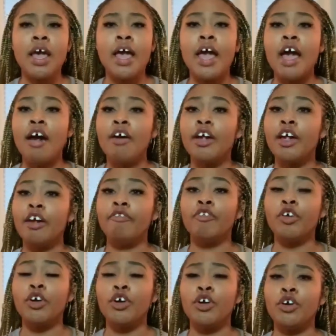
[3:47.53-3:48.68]

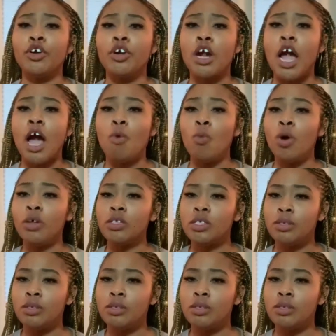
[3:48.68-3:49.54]
However, I want